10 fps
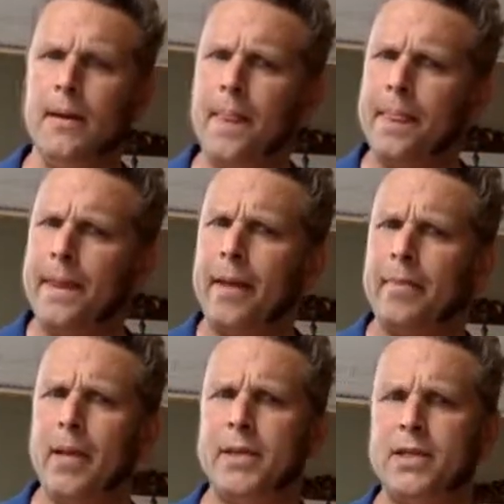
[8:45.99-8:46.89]
that may be
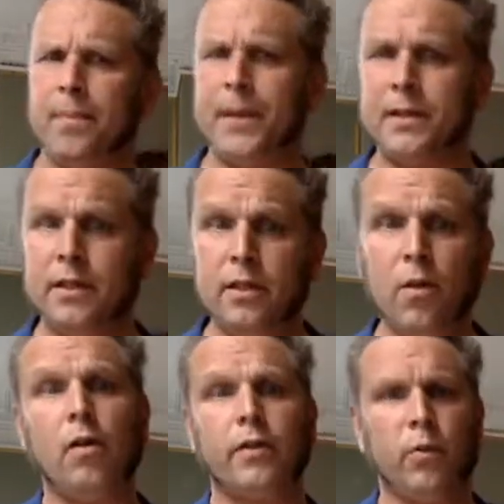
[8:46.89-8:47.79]
something to do over
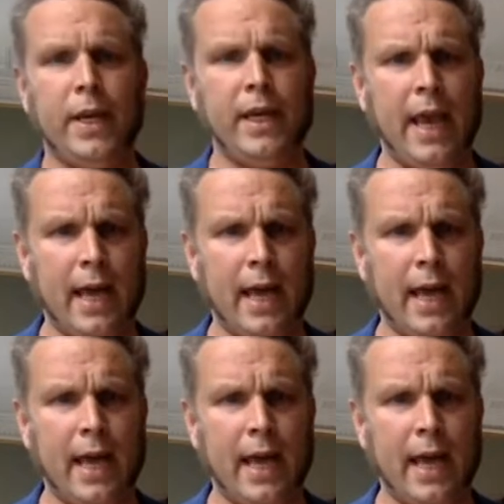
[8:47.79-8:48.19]
the weekend.